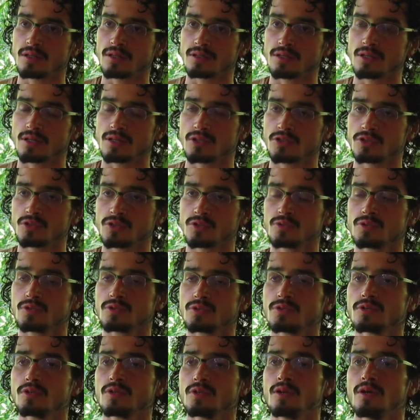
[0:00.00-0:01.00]

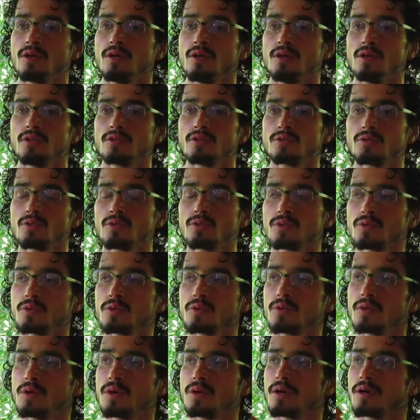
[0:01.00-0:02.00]
tissues
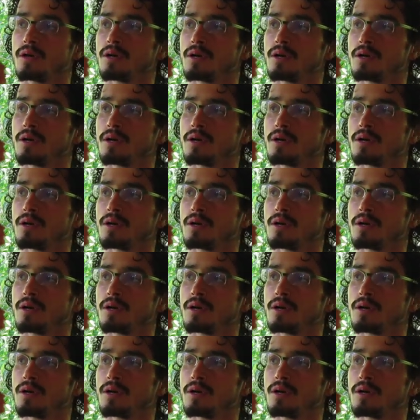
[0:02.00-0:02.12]
to